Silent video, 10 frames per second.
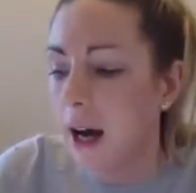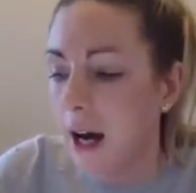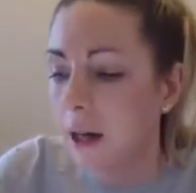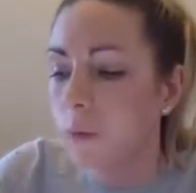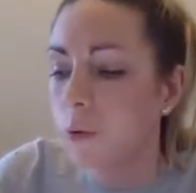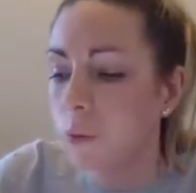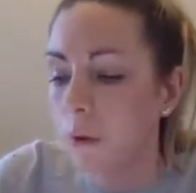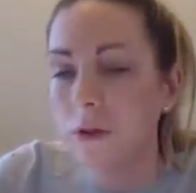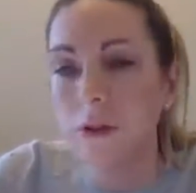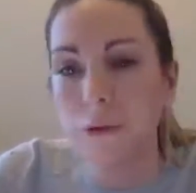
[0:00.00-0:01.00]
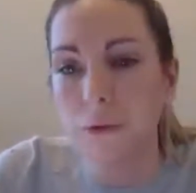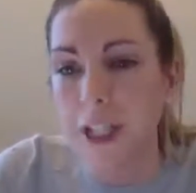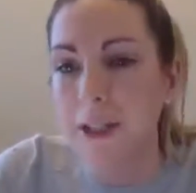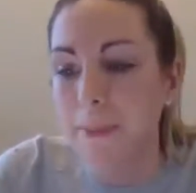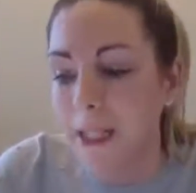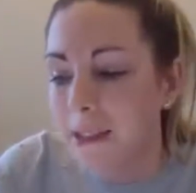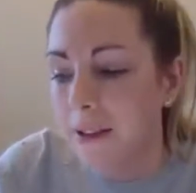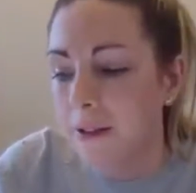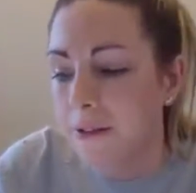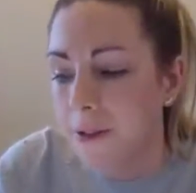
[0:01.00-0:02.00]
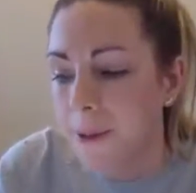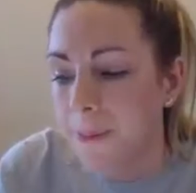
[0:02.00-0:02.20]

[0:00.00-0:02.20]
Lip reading: I would want to read myself.